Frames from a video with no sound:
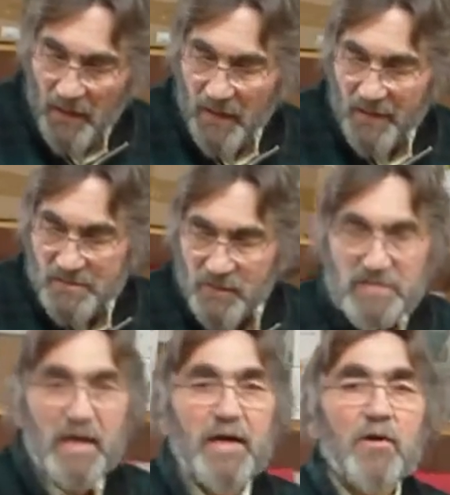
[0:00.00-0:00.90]
As we
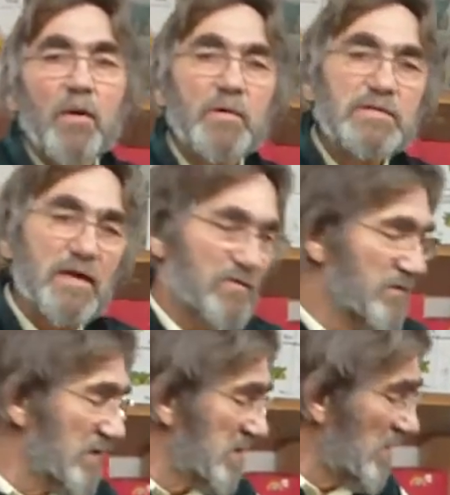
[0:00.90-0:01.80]
say in almost every
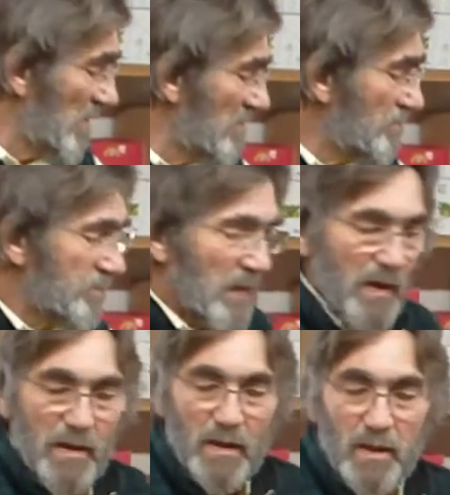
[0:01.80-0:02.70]
video,
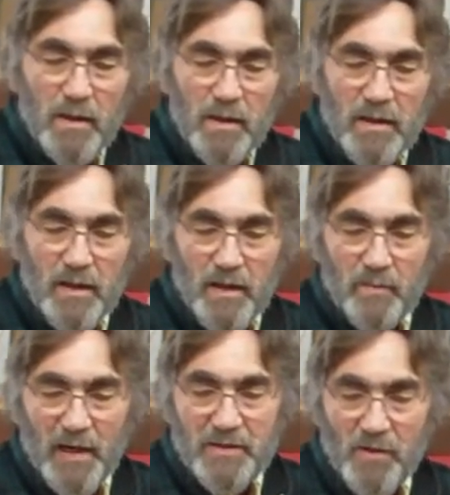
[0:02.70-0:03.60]

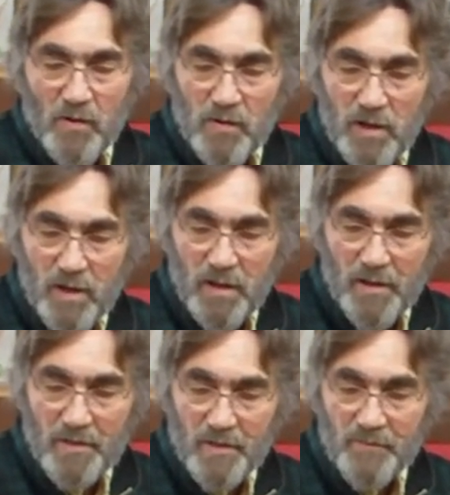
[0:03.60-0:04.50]
by
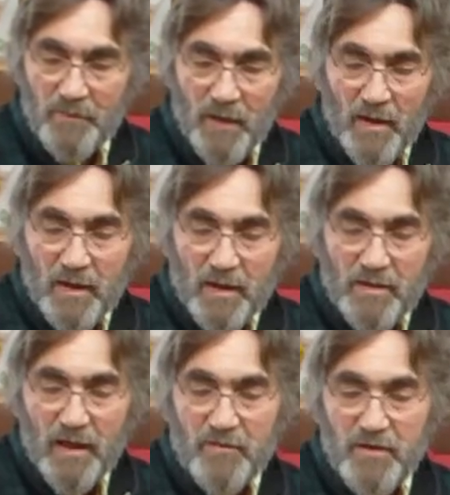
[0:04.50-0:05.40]

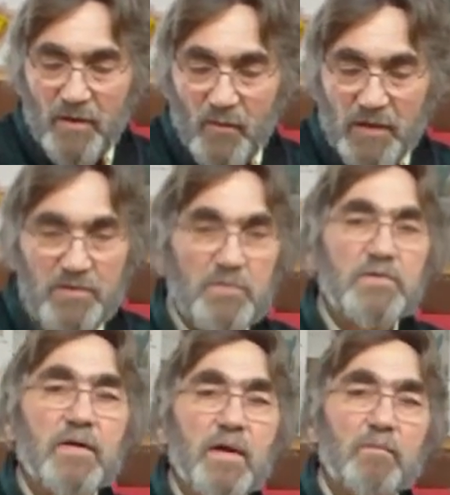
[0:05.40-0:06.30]
nothing that we do
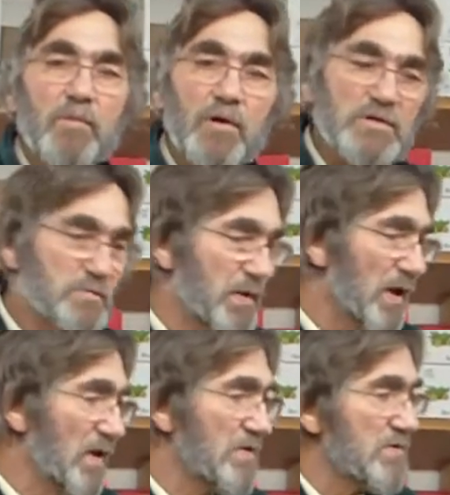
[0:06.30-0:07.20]
to them, birch
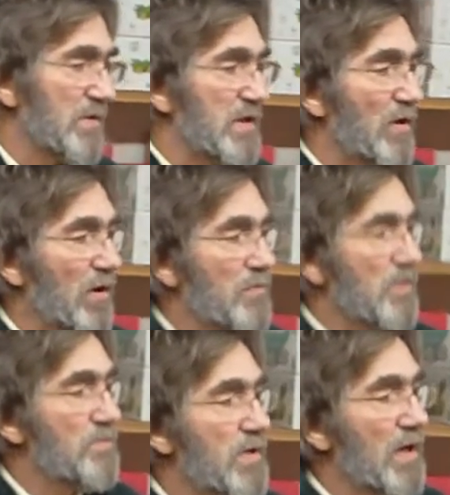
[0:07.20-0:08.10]
plugs or any
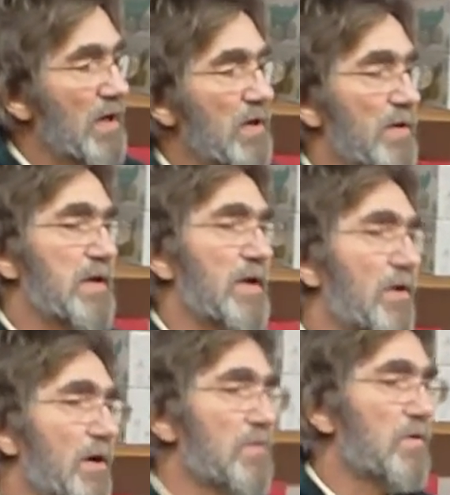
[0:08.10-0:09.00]
hardwood plug or any
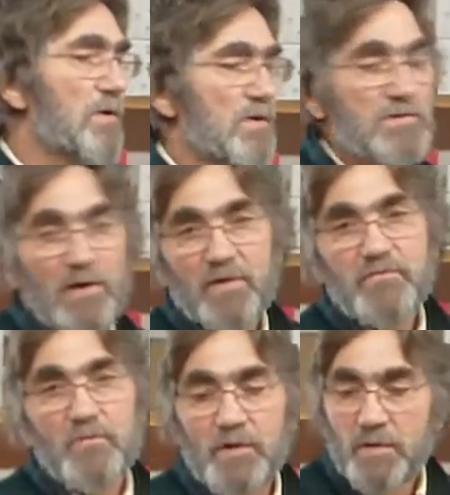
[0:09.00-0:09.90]
hardwood or
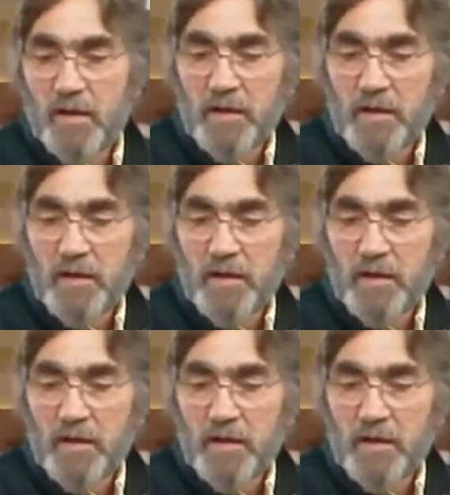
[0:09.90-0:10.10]
softwood